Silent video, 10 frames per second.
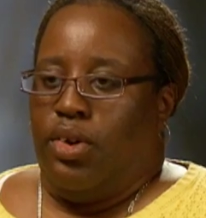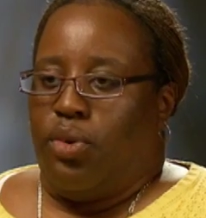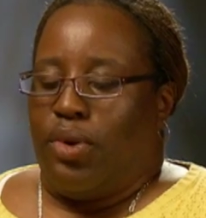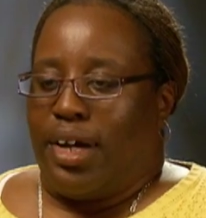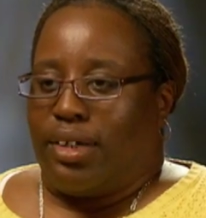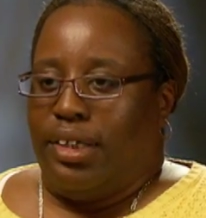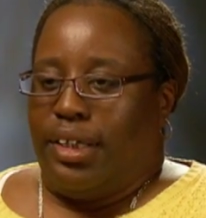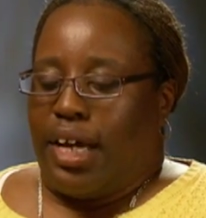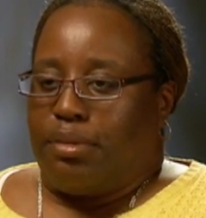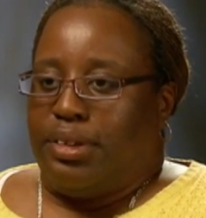Wow,
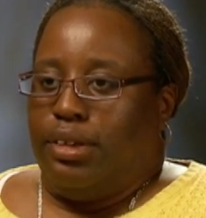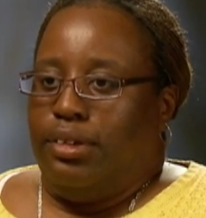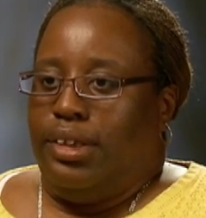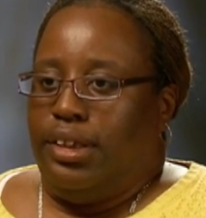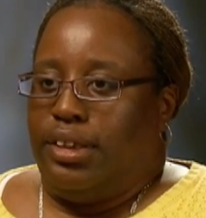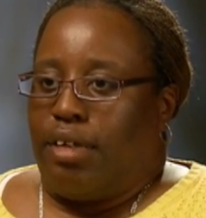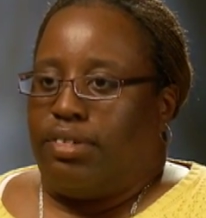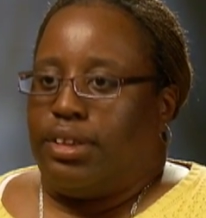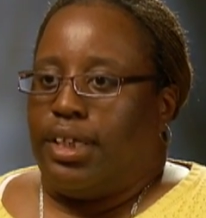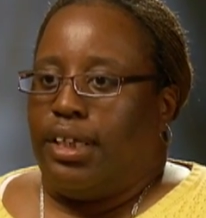it absolutely
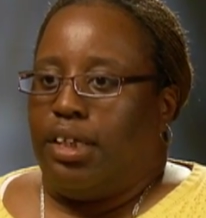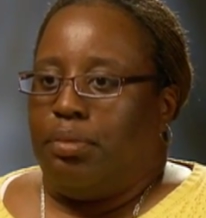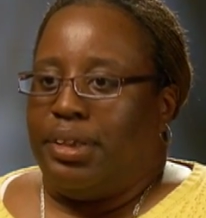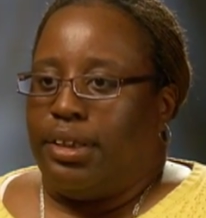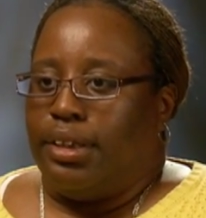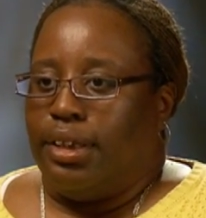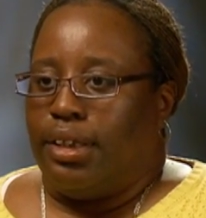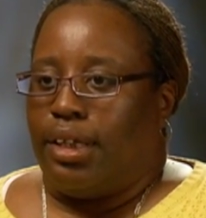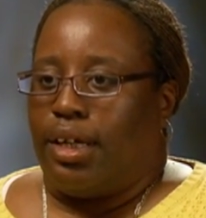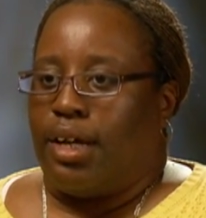devastated me.
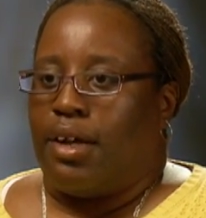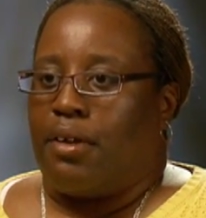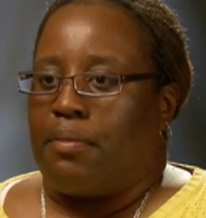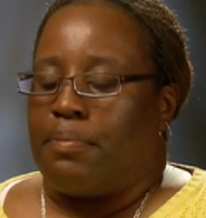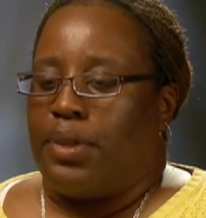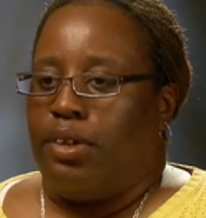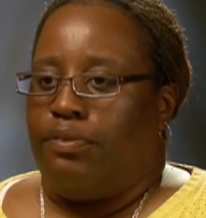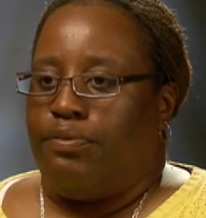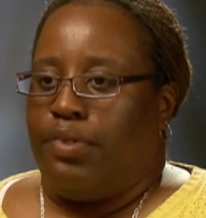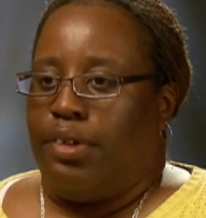
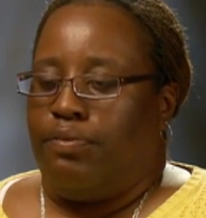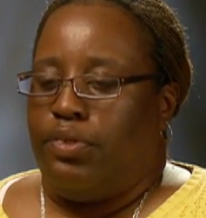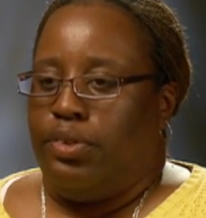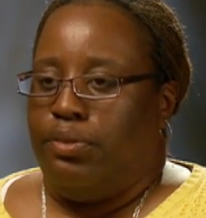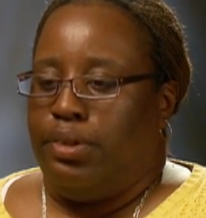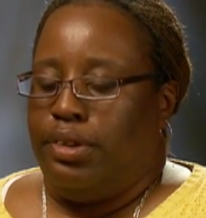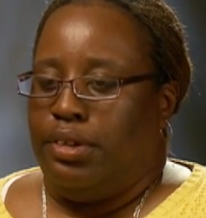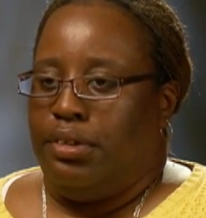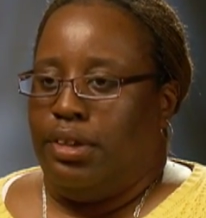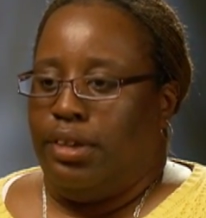If you
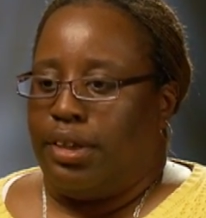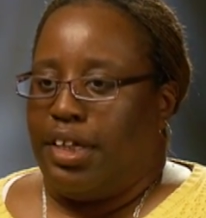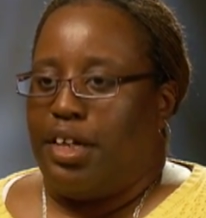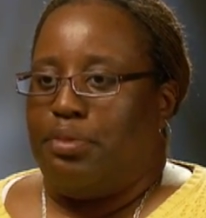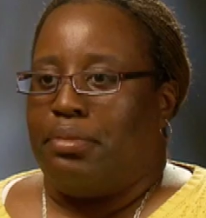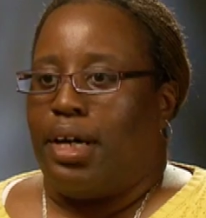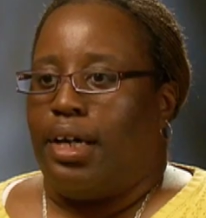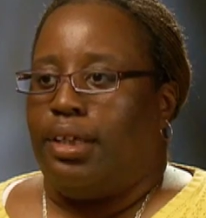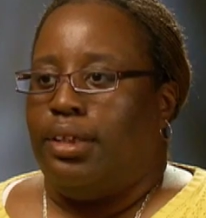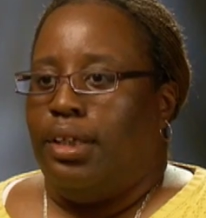would look at
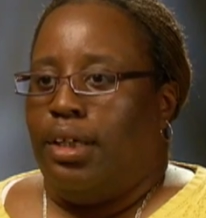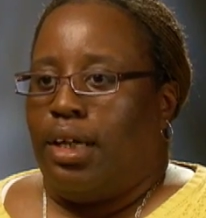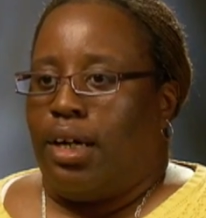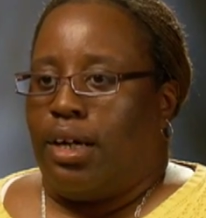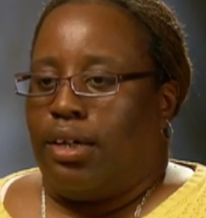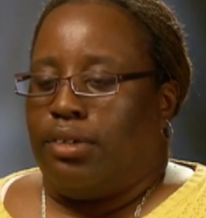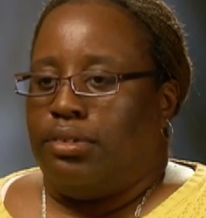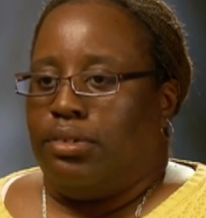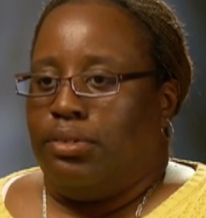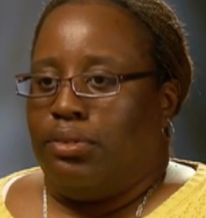my
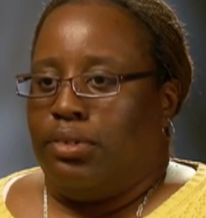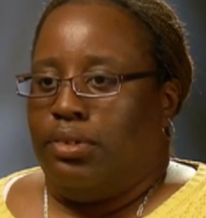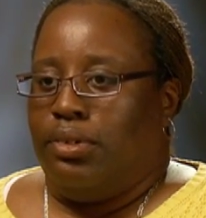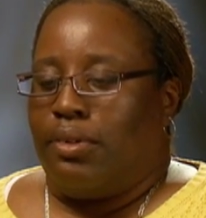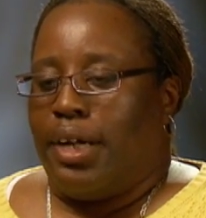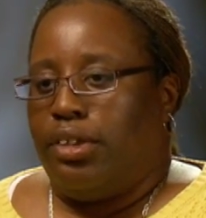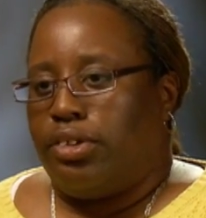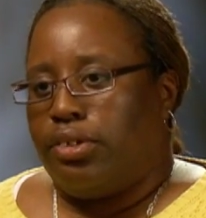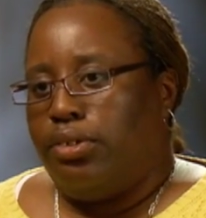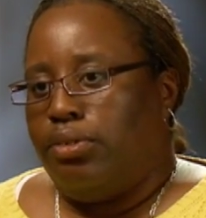grade
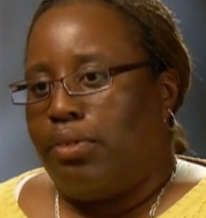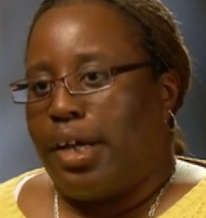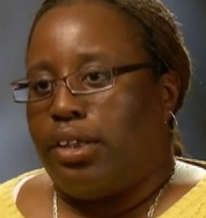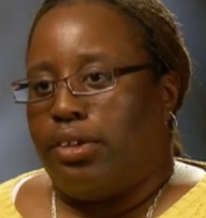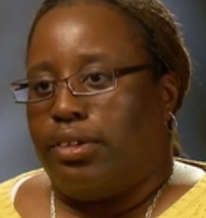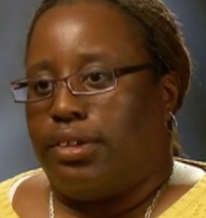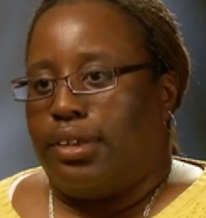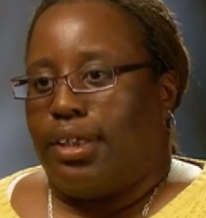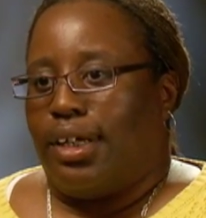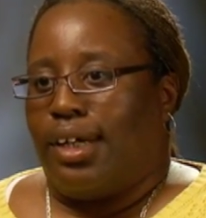school
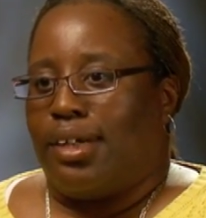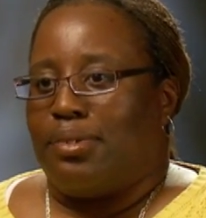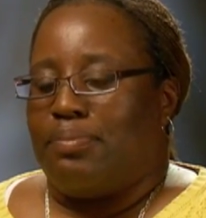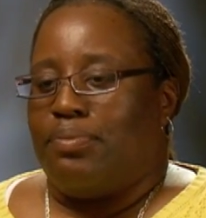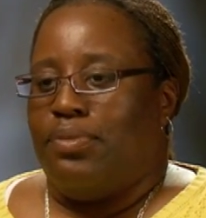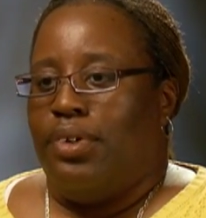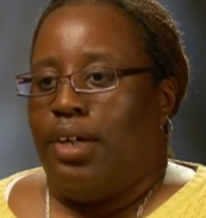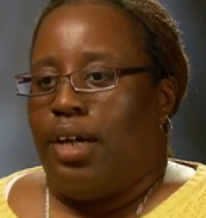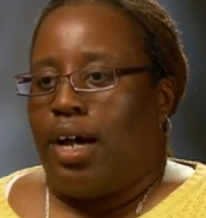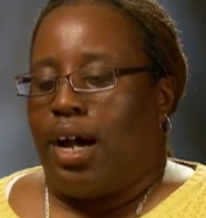records,
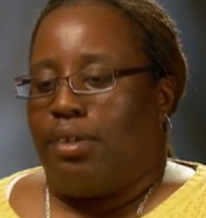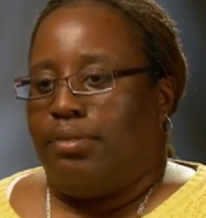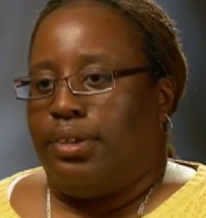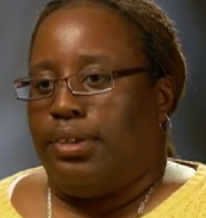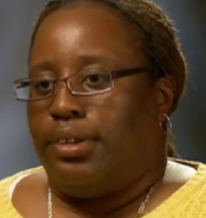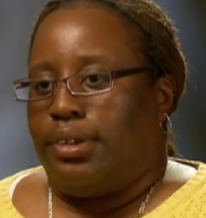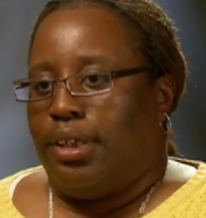I was